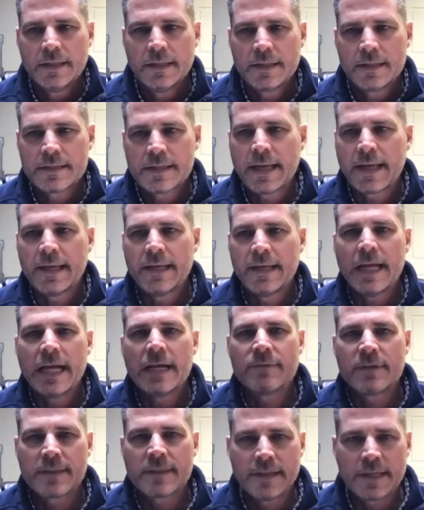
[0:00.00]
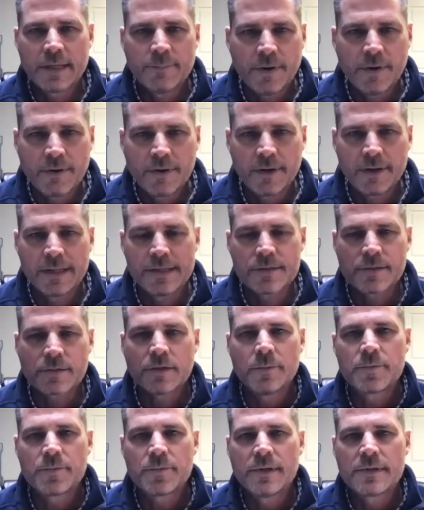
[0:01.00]
uh, taking everything apart in
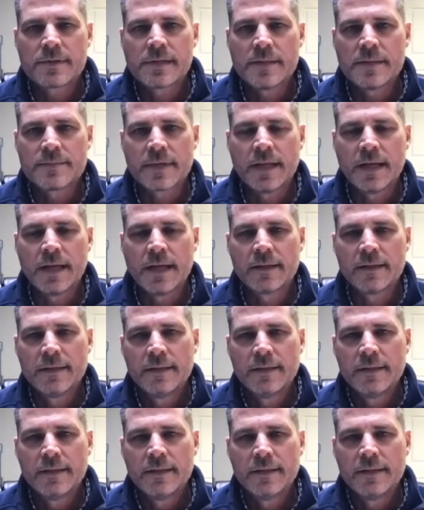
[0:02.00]
Scripture, it seems like.